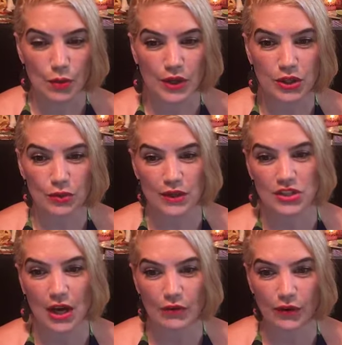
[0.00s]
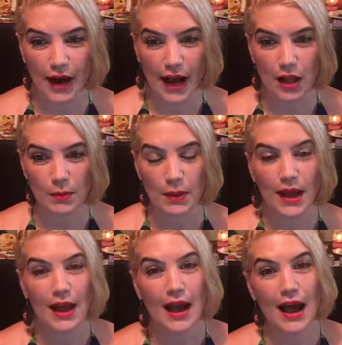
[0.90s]
when you reach out for help,
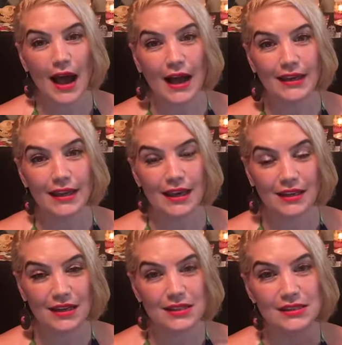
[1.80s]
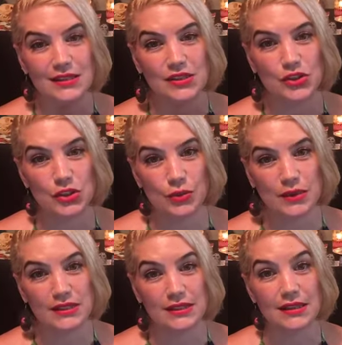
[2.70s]
I can assist you
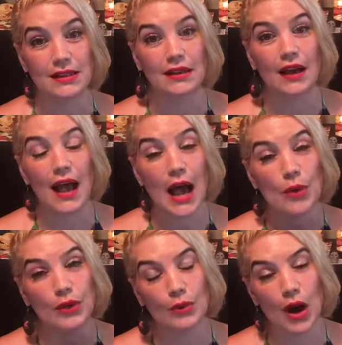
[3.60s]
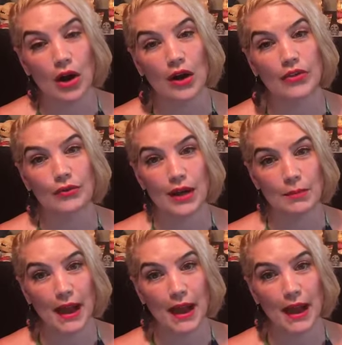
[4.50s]
with seeing how you are on the right